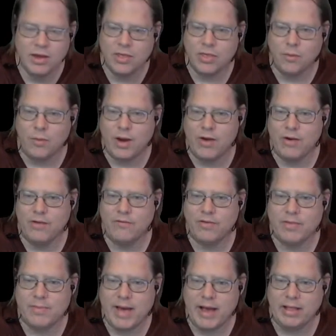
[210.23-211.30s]
the wiring for
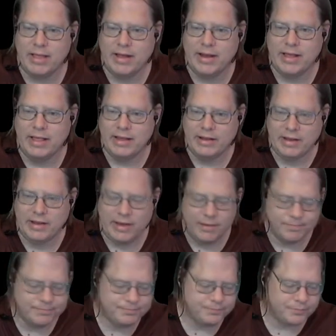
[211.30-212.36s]
the backlight LED,
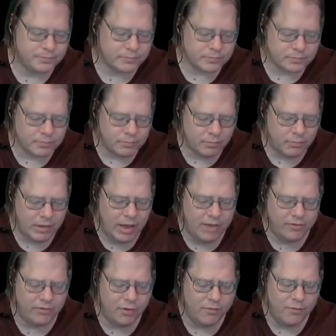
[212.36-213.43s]
and
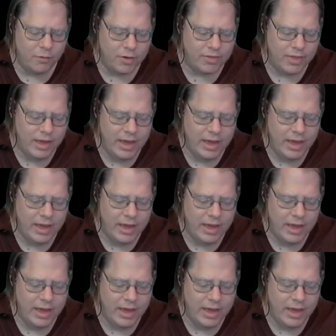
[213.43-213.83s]
so forth.